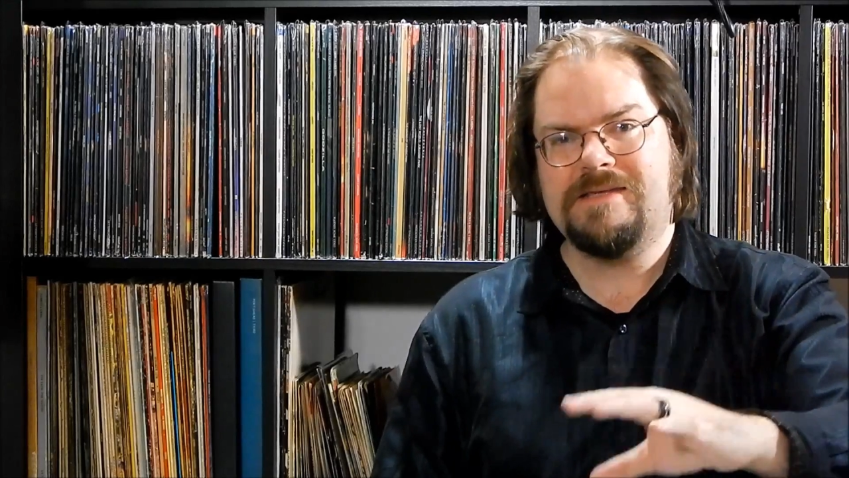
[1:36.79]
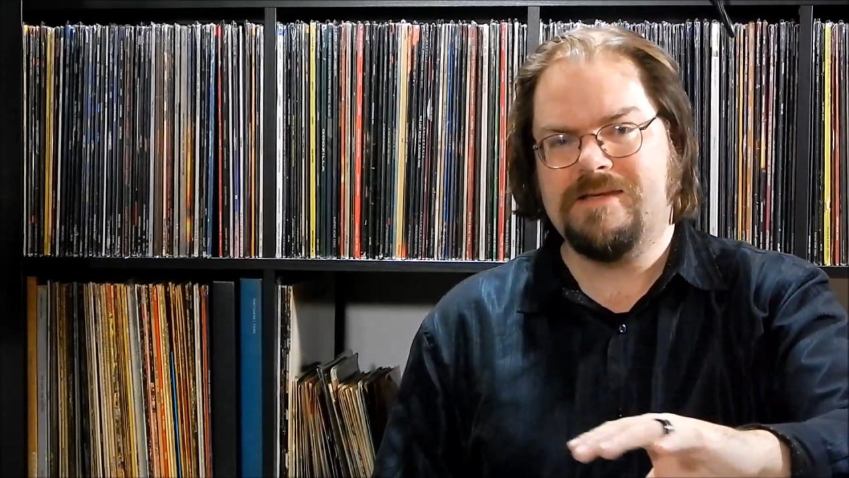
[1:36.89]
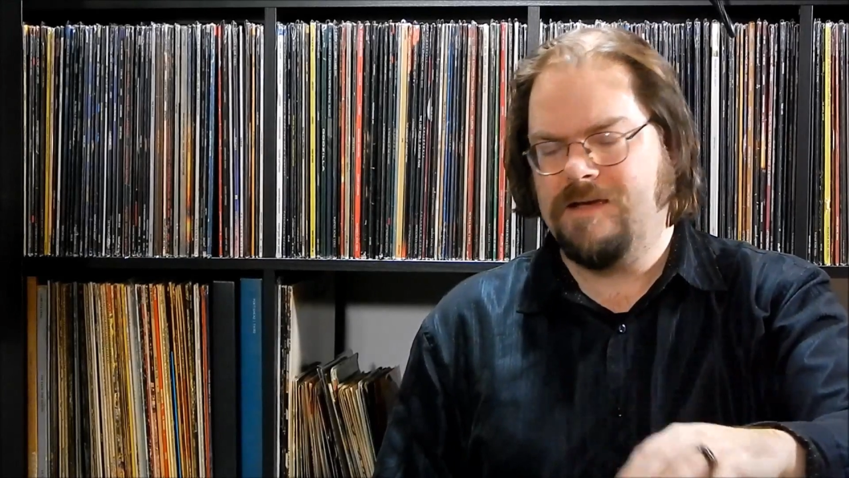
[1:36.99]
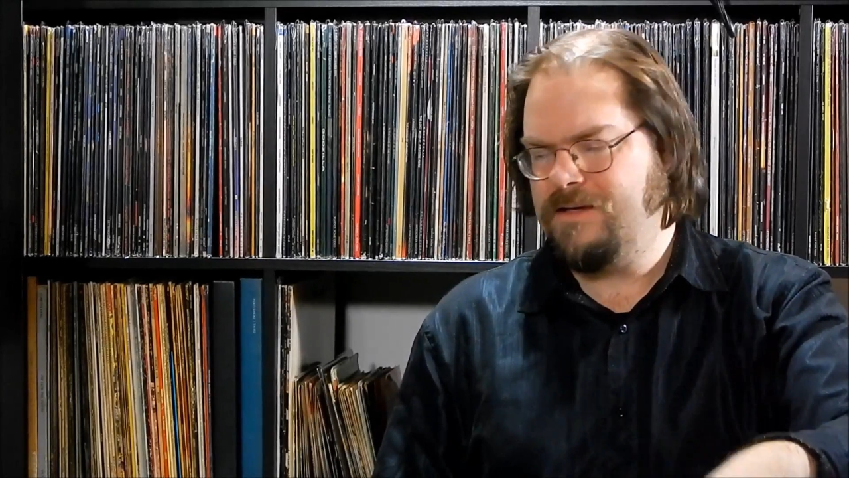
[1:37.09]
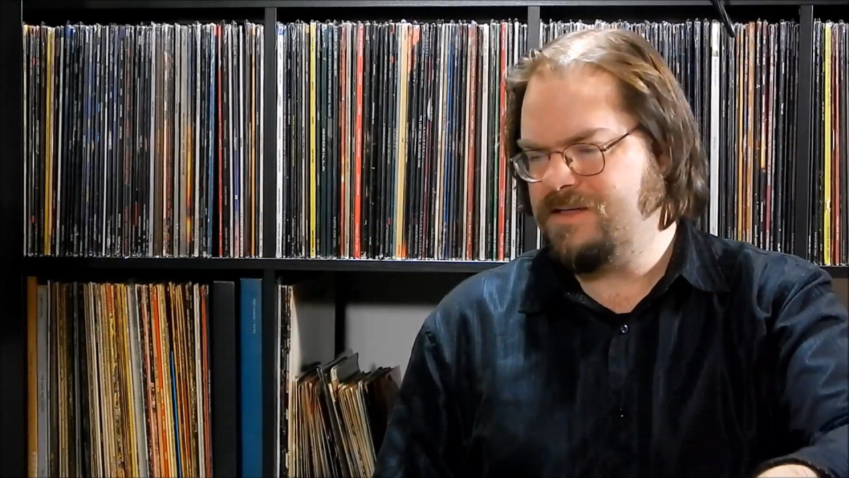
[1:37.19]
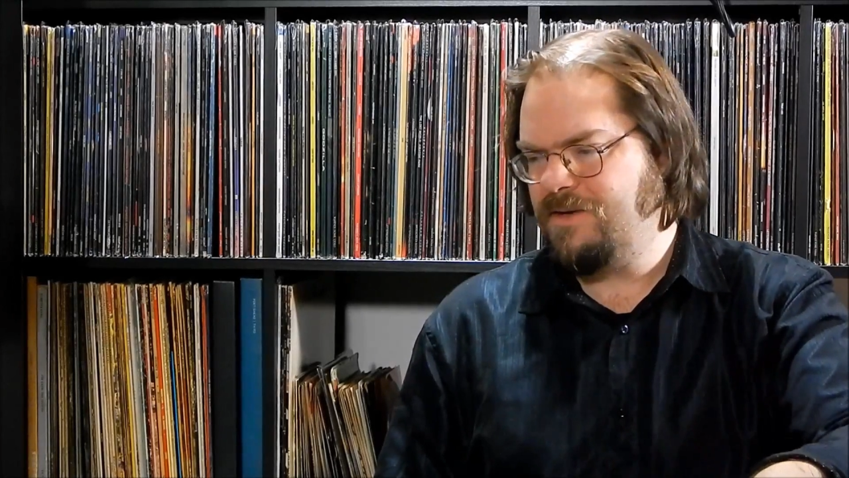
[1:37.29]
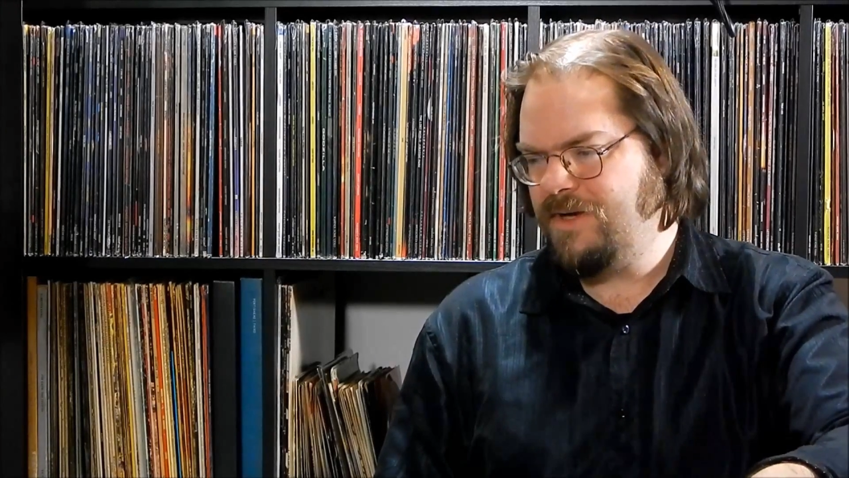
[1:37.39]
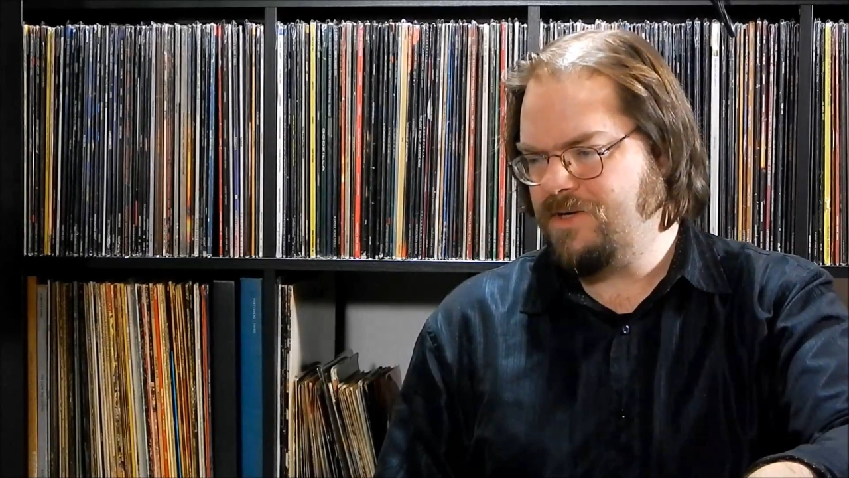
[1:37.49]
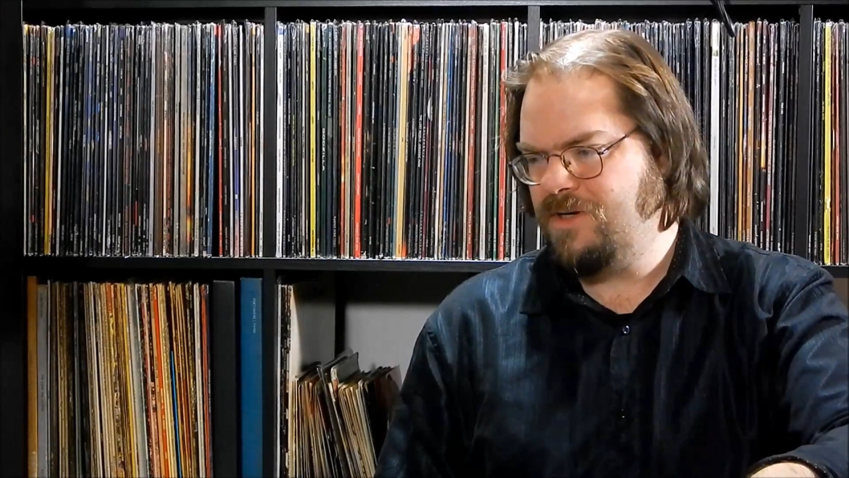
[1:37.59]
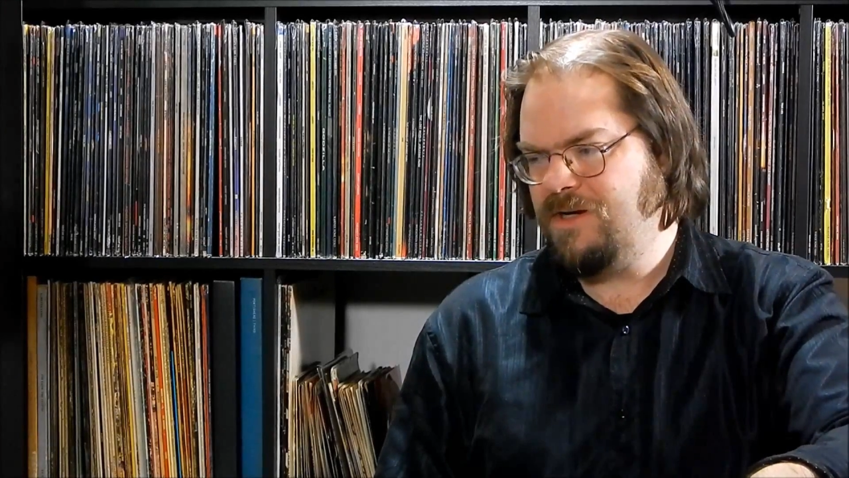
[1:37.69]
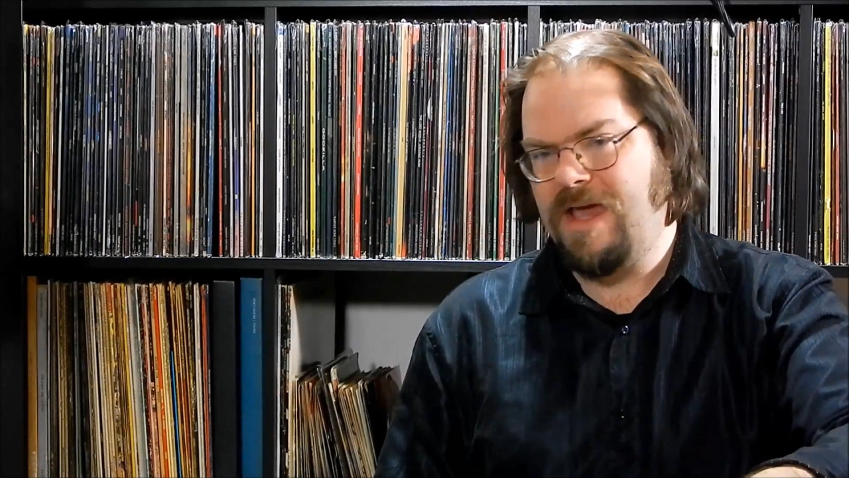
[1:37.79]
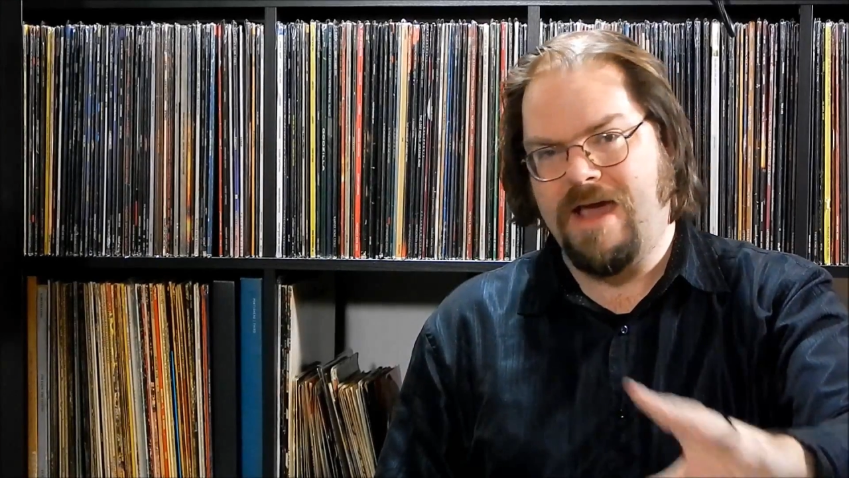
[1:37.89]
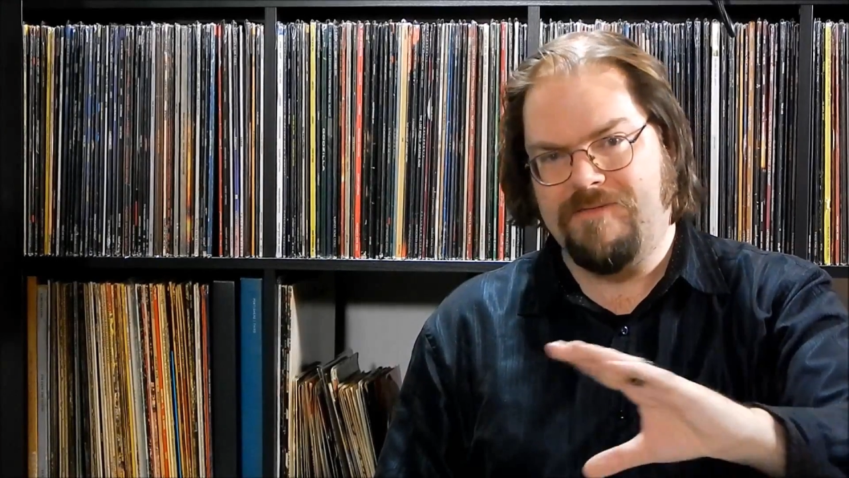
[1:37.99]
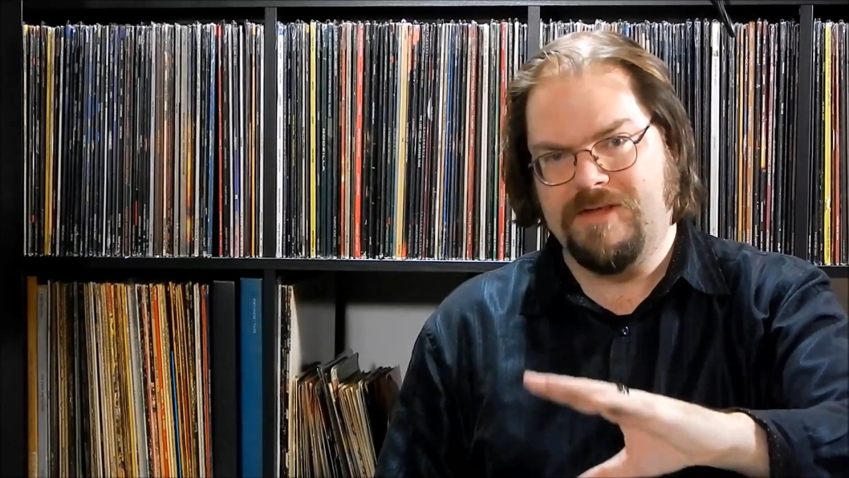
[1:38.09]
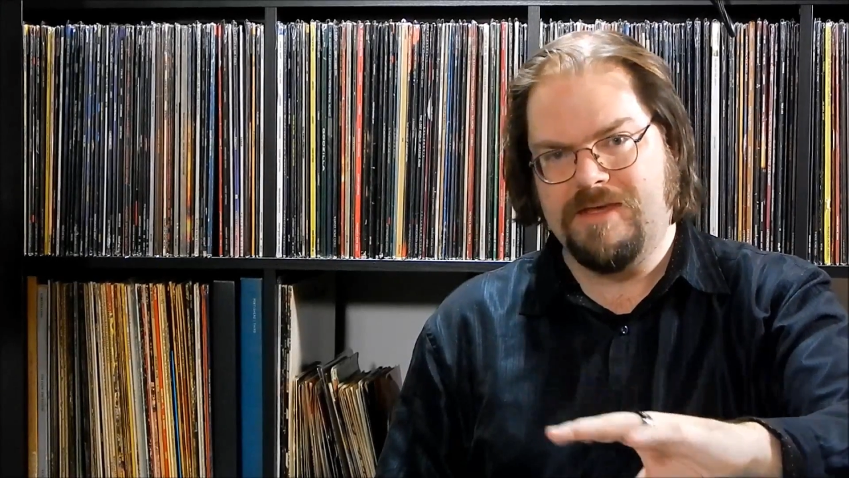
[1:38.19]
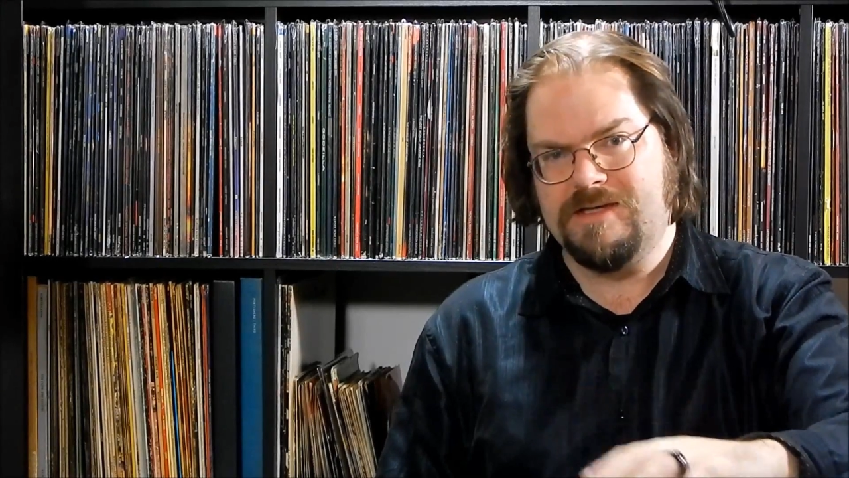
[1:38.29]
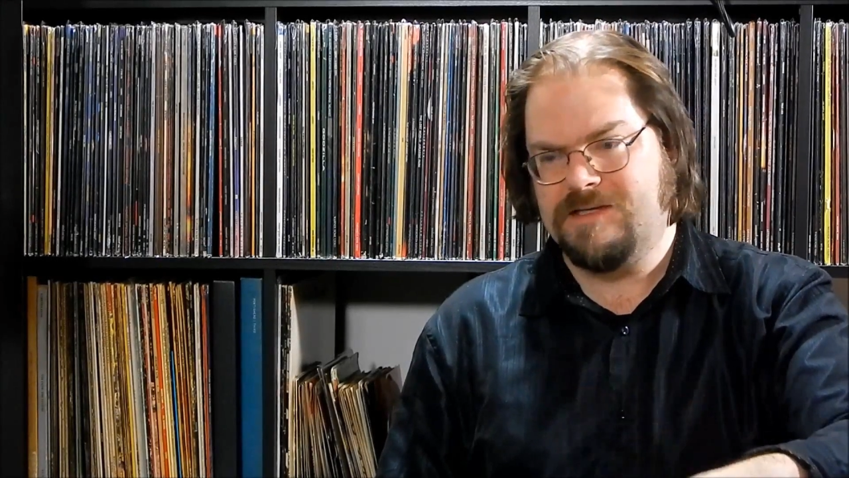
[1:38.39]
selection after this,